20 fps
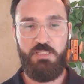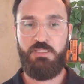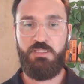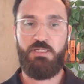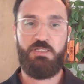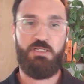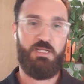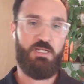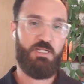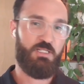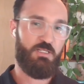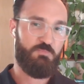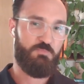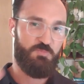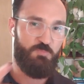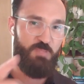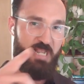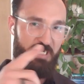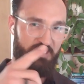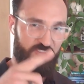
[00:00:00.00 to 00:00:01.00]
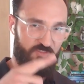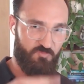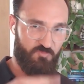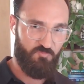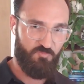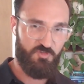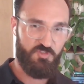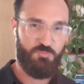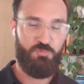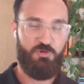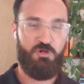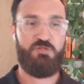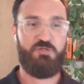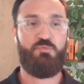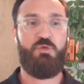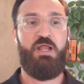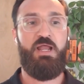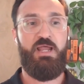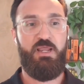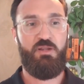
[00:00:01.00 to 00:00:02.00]
And then kind of comes back to the first part,
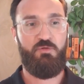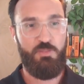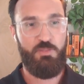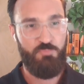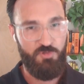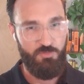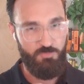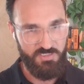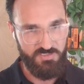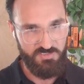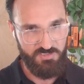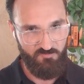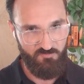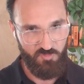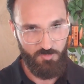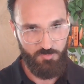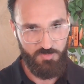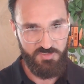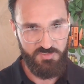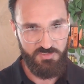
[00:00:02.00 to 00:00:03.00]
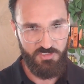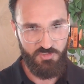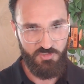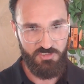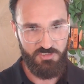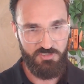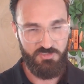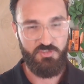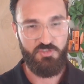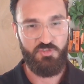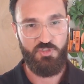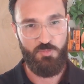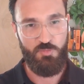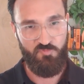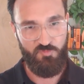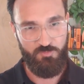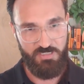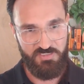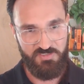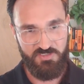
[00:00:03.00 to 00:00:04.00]
well, how do I put myself in a position to show up
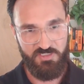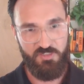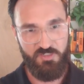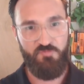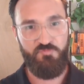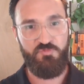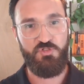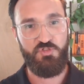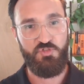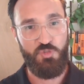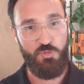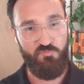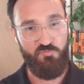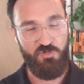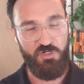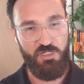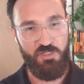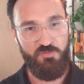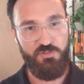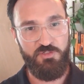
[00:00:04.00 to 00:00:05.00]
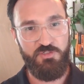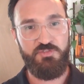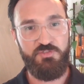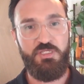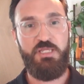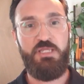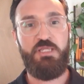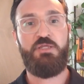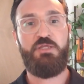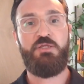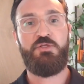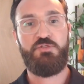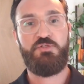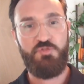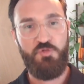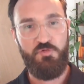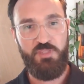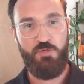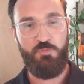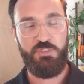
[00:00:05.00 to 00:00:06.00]
for myself, to show up for others,
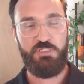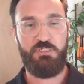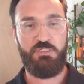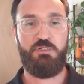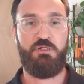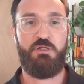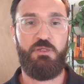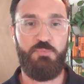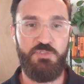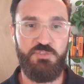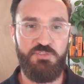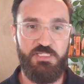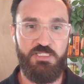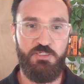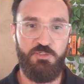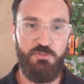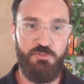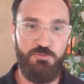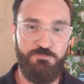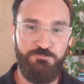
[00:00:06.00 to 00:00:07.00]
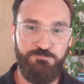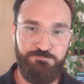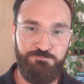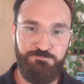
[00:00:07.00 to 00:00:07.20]
so that we can accomplish that goal?